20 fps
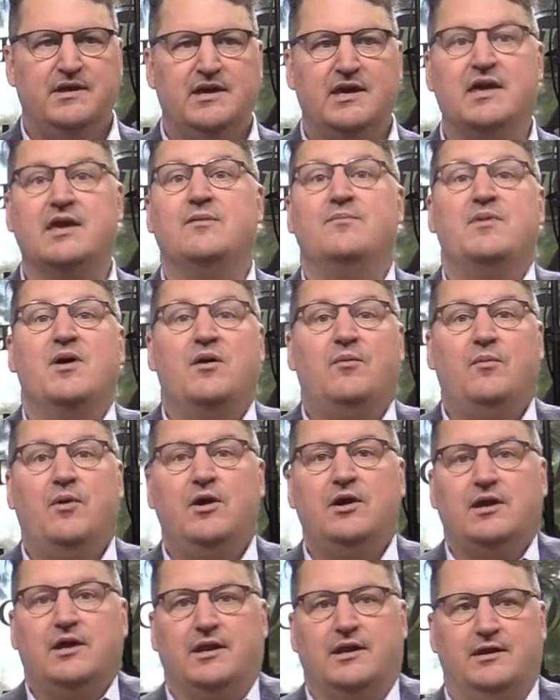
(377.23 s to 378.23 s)
email
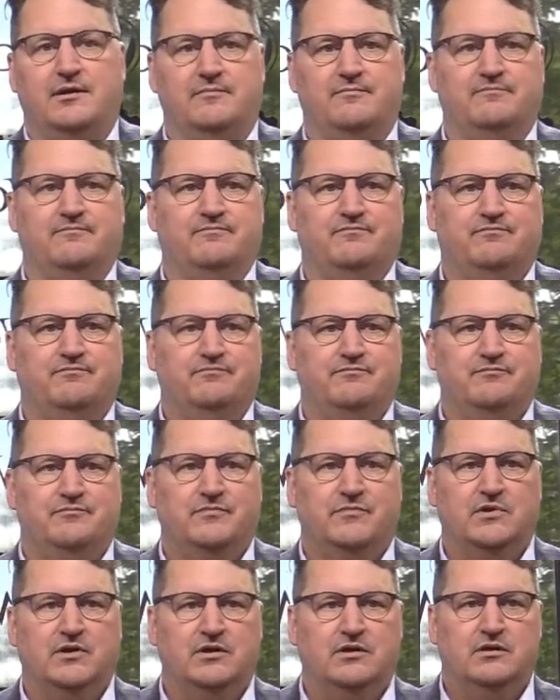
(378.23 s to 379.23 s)
marketing.
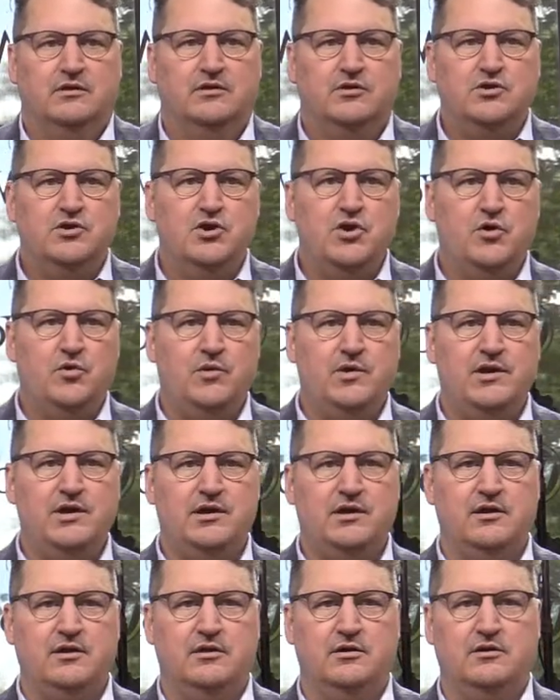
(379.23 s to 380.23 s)

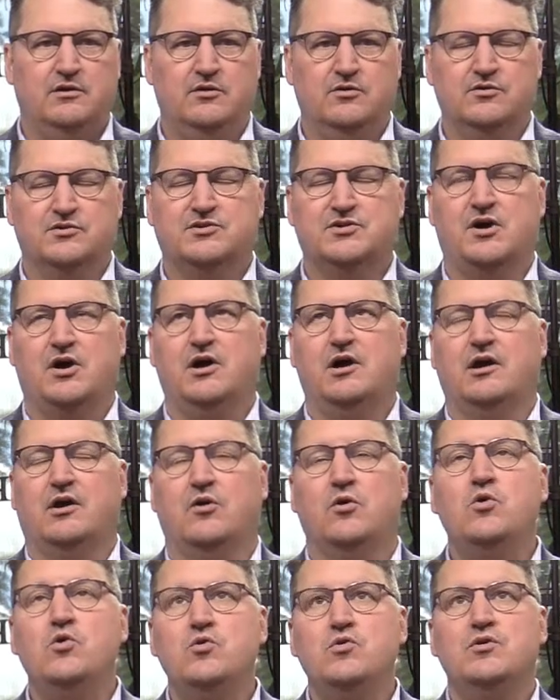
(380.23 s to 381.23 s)
Knowing
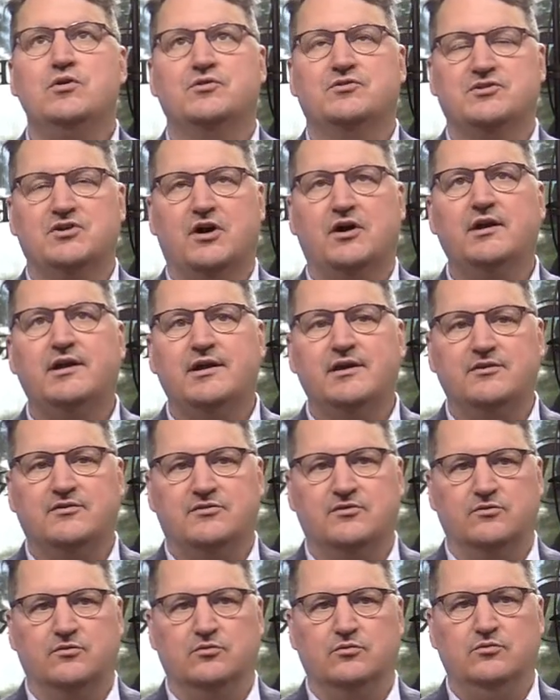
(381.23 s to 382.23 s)
who you're talking
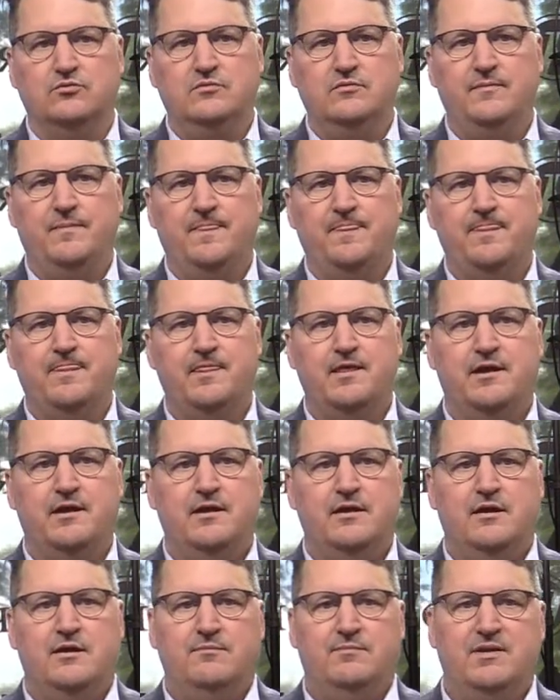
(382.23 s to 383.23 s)
to
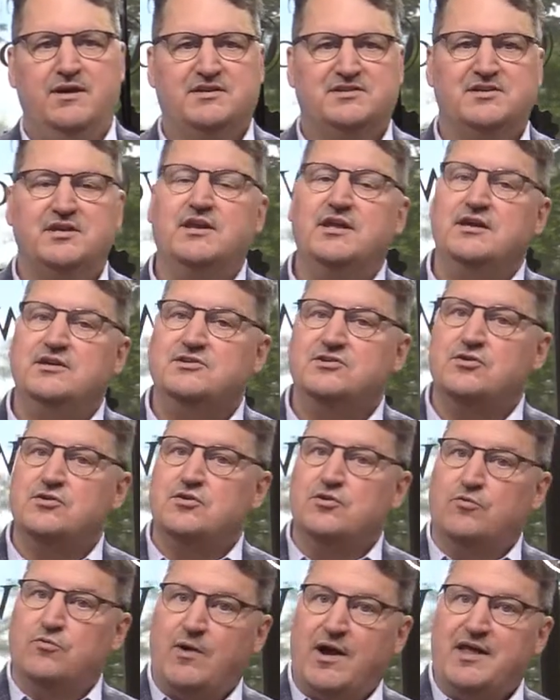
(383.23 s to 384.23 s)
makes it easier
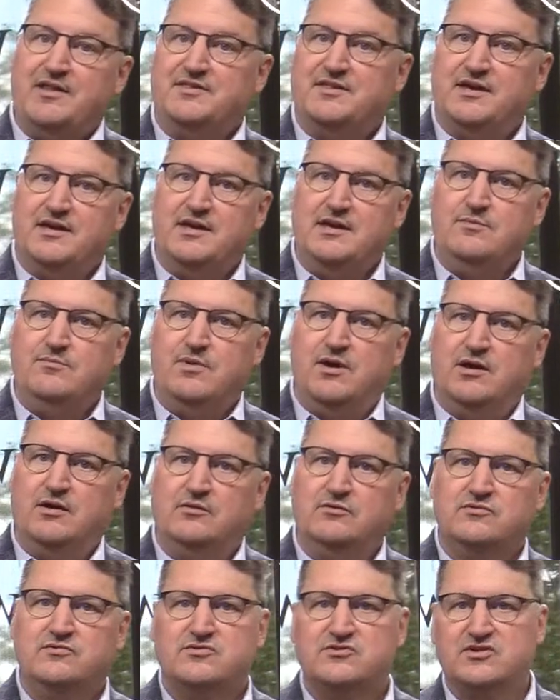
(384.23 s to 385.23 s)
to write the
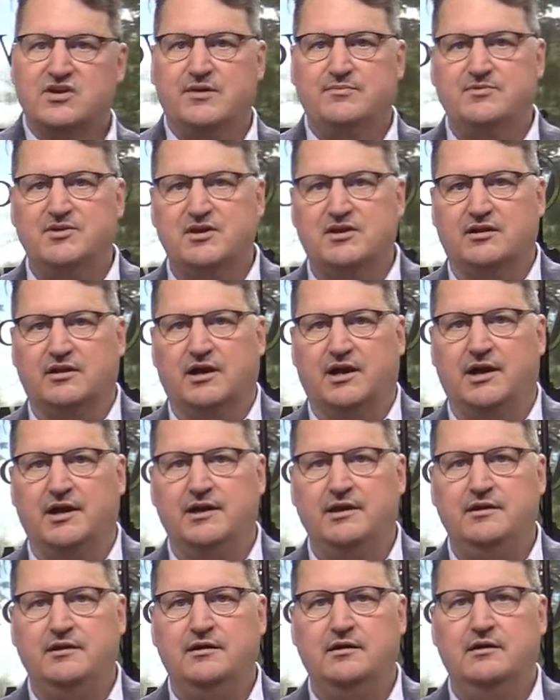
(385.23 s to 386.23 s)
email, subject
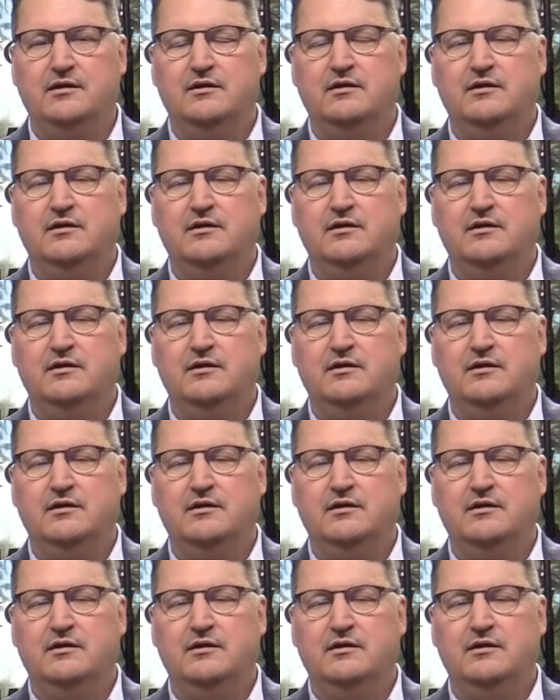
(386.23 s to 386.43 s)
line,